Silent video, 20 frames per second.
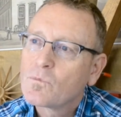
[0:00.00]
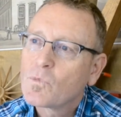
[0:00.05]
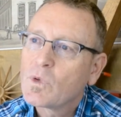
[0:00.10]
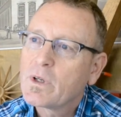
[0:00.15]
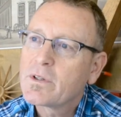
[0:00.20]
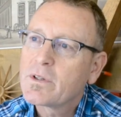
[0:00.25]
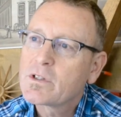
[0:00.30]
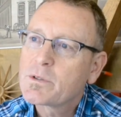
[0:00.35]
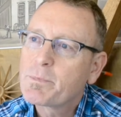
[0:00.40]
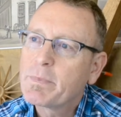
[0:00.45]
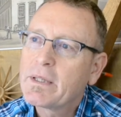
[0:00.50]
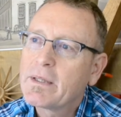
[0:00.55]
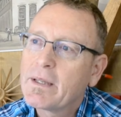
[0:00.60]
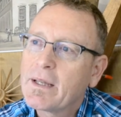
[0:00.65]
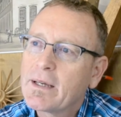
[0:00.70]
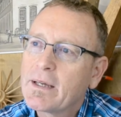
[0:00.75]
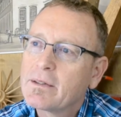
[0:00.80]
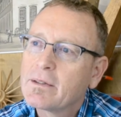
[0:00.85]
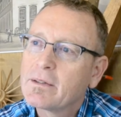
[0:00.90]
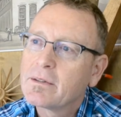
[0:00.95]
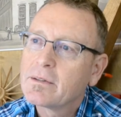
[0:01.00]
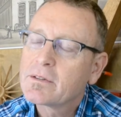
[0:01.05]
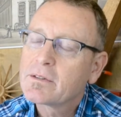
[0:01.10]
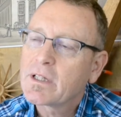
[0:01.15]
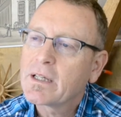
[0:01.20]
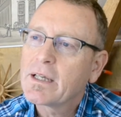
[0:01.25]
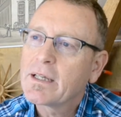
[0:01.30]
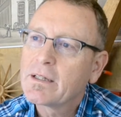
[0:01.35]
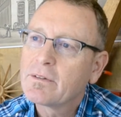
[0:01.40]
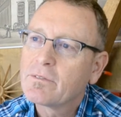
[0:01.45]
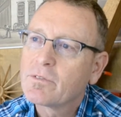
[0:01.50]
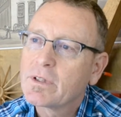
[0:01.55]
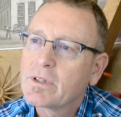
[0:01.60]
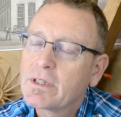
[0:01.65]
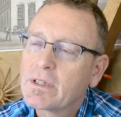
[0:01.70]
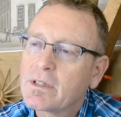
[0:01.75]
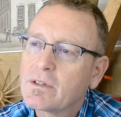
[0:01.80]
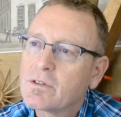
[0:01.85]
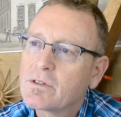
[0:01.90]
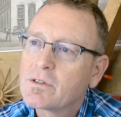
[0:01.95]
Well, there's been that saying for
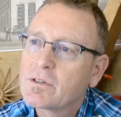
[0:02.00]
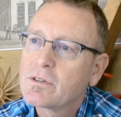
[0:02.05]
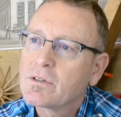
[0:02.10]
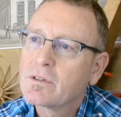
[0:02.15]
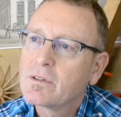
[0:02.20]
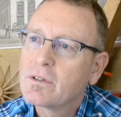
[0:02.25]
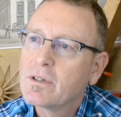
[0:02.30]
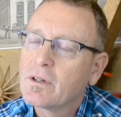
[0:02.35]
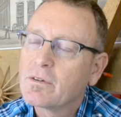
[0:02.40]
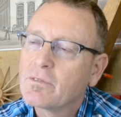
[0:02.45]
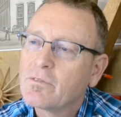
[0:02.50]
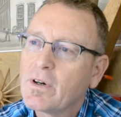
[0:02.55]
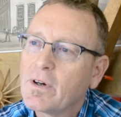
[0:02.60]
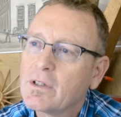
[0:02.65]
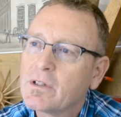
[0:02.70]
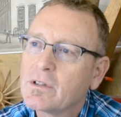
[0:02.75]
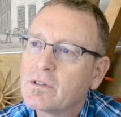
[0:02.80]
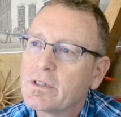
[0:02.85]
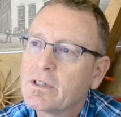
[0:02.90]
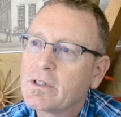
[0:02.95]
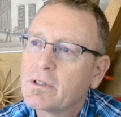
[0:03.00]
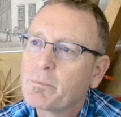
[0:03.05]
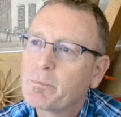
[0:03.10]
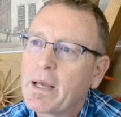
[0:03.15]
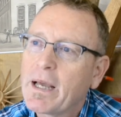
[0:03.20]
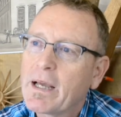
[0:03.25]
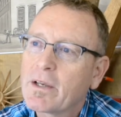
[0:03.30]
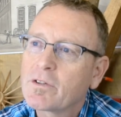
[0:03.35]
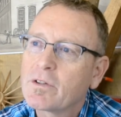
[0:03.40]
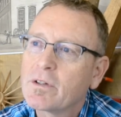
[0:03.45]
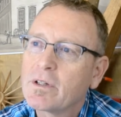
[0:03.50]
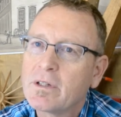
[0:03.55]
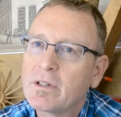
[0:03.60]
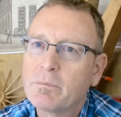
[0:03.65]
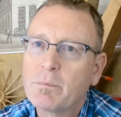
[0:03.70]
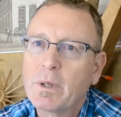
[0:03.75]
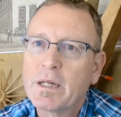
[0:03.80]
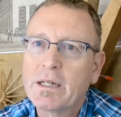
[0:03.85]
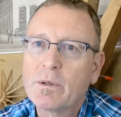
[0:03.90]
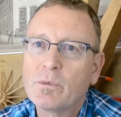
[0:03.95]
years, you know, follow your passion and the
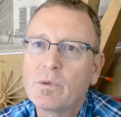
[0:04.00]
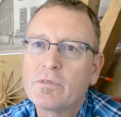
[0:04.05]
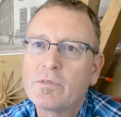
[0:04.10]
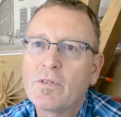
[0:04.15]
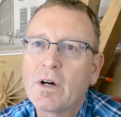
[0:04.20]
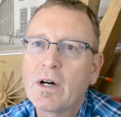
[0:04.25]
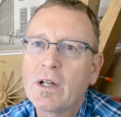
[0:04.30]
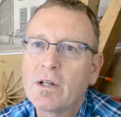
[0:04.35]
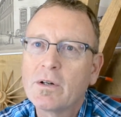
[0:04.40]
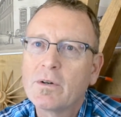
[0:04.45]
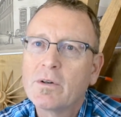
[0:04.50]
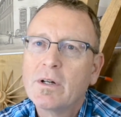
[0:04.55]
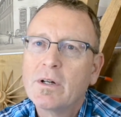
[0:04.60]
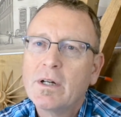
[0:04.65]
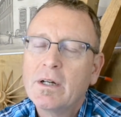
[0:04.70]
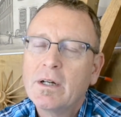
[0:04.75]
money will follow.